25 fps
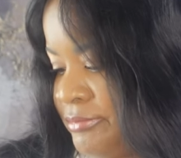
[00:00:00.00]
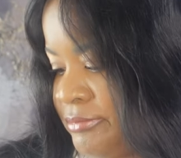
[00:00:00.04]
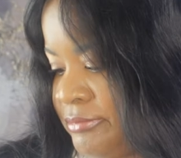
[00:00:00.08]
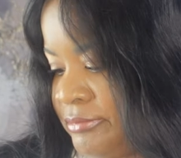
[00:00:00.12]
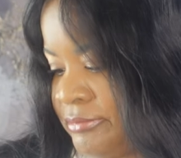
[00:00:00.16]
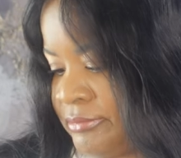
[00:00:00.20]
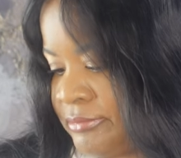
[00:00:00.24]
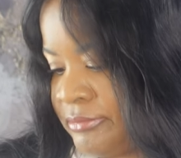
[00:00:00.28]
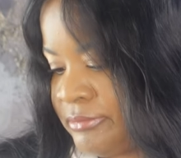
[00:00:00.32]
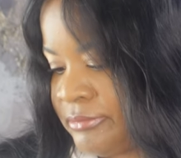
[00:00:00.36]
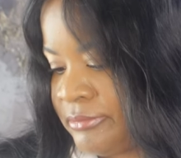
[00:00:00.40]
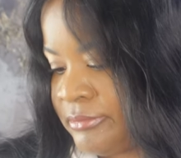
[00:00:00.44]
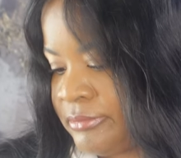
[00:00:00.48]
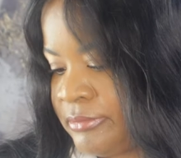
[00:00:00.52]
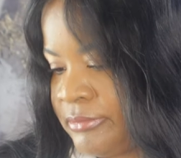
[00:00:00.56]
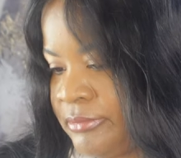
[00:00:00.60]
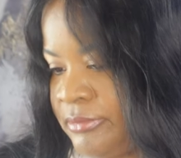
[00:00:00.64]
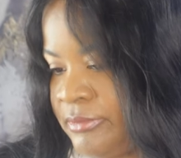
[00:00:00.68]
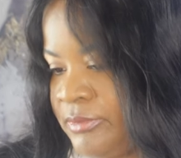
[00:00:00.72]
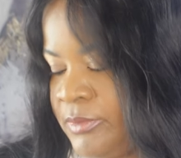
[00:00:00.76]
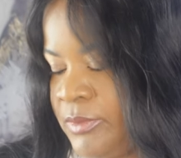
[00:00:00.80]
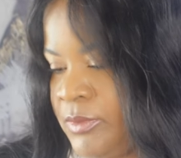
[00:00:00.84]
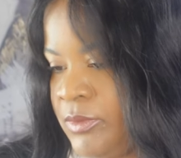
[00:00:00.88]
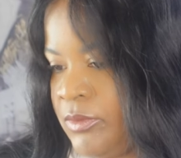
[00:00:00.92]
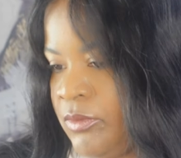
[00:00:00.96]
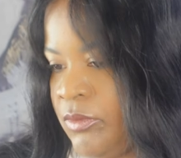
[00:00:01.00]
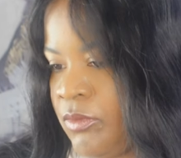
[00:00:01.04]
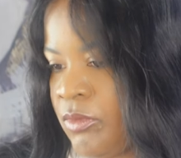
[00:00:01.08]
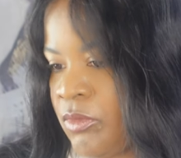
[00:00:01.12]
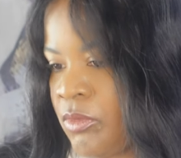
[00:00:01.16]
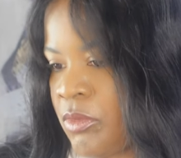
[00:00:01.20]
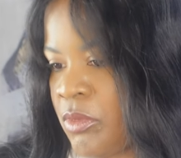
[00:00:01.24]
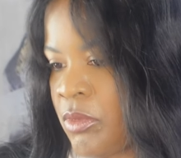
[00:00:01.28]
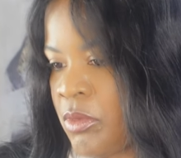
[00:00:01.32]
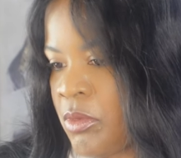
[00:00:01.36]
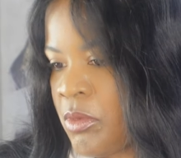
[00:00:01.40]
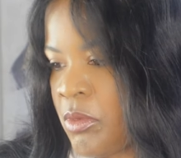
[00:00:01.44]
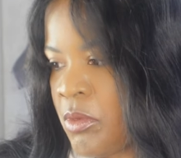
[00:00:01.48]

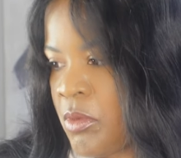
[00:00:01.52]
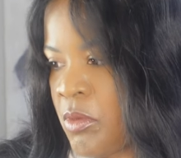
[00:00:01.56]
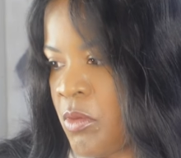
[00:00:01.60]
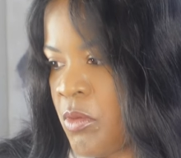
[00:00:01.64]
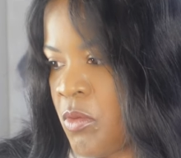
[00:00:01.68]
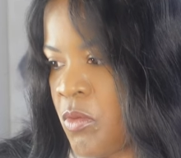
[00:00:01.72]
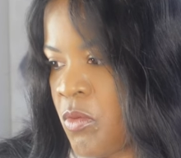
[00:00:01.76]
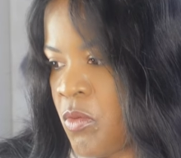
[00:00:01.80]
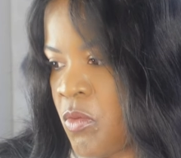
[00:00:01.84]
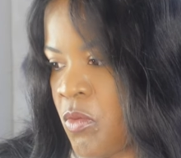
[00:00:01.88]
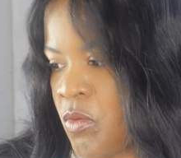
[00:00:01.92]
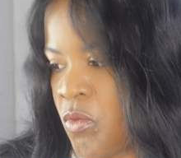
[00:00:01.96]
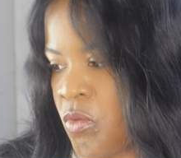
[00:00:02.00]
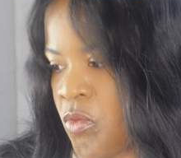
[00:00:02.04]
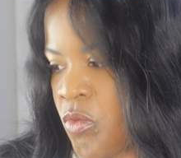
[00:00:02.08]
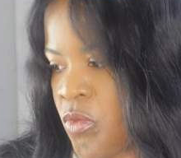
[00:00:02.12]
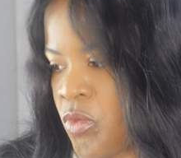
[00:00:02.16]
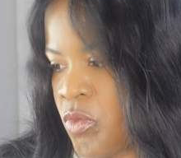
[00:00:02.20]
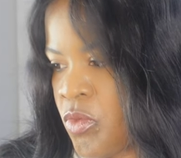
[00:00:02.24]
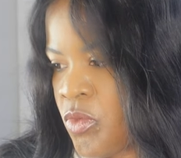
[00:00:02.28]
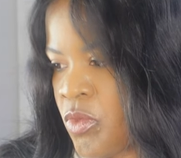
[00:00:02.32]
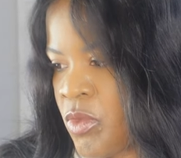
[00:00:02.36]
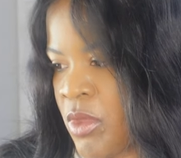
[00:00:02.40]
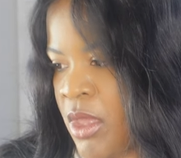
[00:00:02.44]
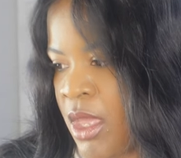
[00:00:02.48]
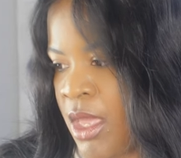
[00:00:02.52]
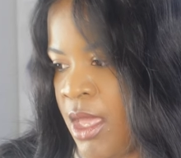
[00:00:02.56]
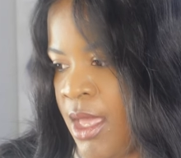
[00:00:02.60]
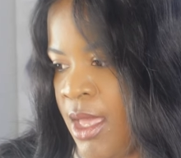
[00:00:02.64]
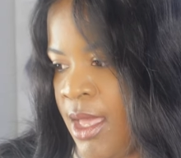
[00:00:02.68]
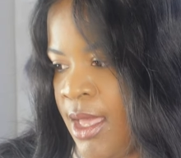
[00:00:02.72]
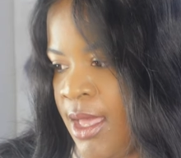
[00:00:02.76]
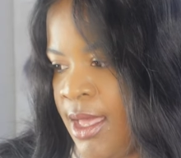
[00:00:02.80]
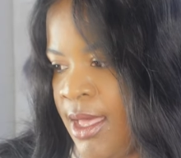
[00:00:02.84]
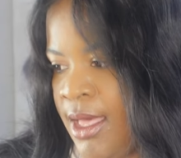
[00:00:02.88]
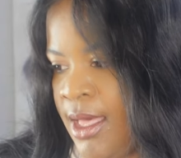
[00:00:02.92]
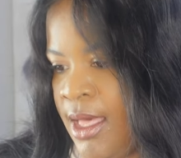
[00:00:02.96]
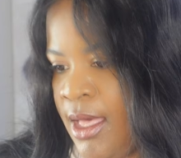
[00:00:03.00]

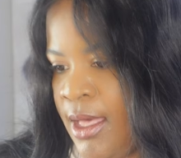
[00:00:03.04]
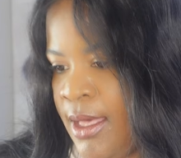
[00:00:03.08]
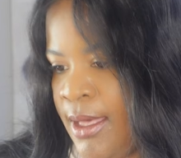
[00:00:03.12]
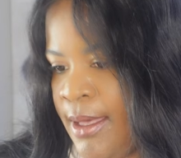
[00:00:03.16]
No one is speaking in this clip.